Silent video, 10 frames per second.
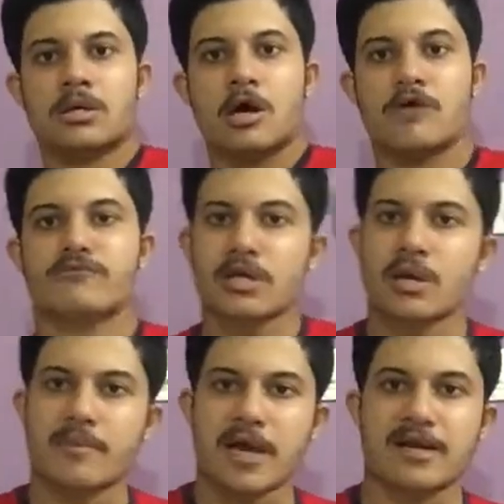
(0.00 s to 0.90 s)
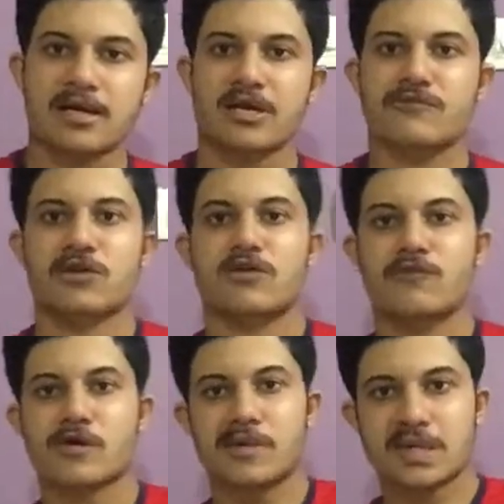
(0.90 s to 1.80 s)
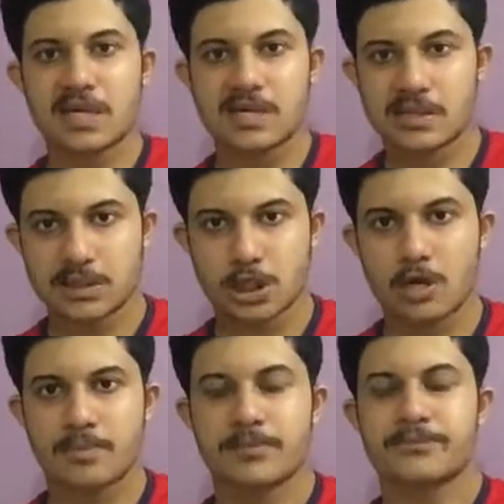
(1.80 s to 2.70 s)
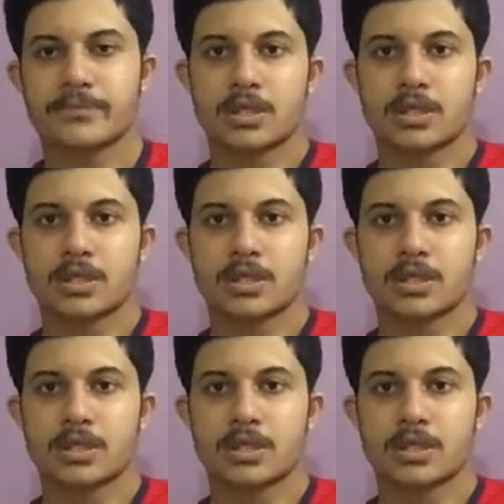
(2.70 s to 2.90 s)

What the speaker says: after your married life, if you are working in a job